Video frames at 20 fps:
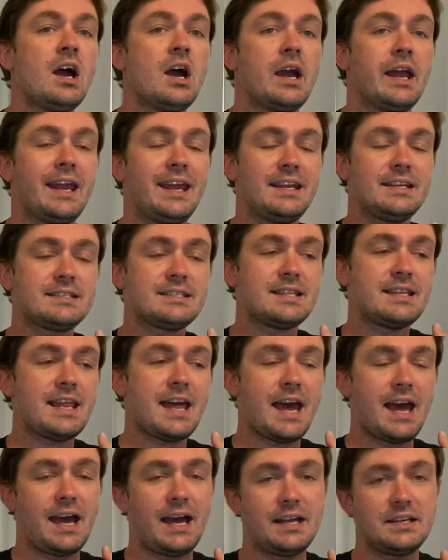is
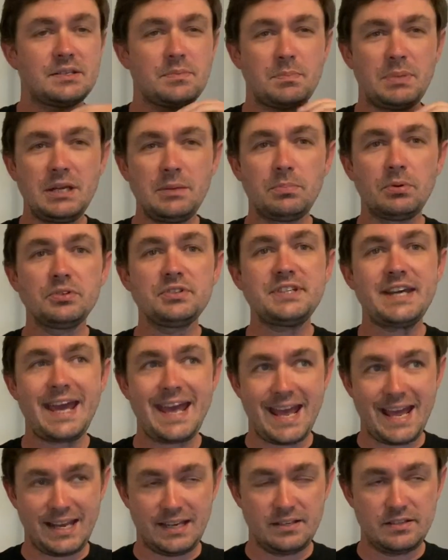that people
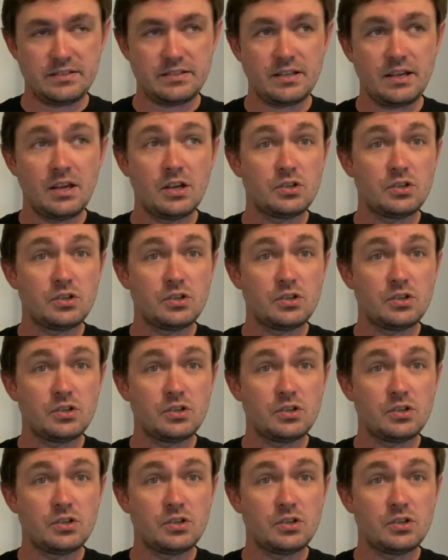tend